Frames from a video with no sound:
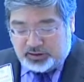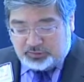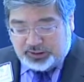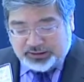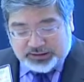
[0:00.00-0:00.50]

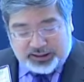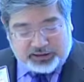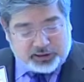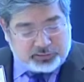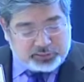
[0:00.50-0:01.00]

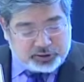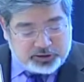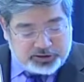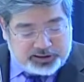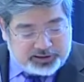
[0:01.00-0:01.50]
reinstate the
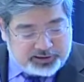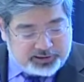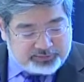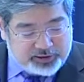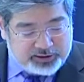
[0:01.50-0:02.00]

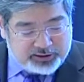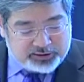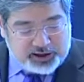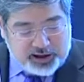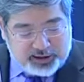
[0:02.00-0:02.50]
employee if they're
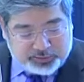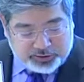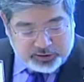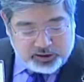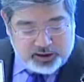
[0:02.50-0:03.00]
held
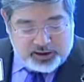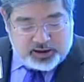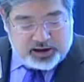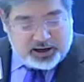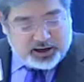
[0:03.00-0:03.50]
liable,
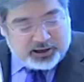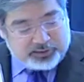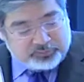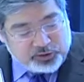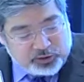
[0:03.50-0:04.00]

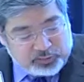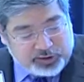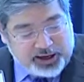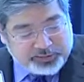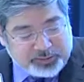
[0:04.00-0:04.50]
or
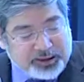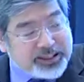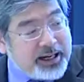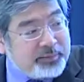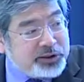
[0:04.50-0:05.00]
perhaps pay
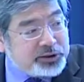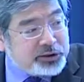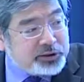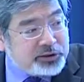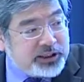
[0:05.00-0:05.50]

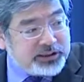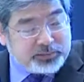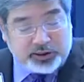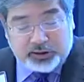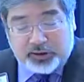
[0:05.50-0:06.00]
damages or take
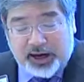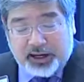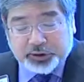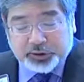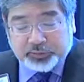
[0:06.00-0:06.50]
some other
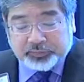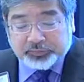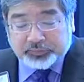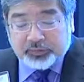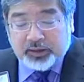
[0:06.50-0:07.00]
action.
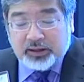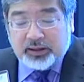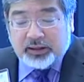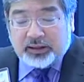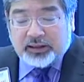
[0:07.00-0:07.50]

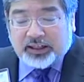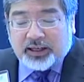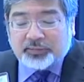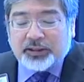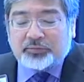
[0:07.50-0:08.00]
The
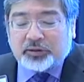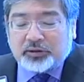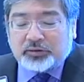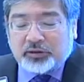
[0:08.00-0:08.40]
company will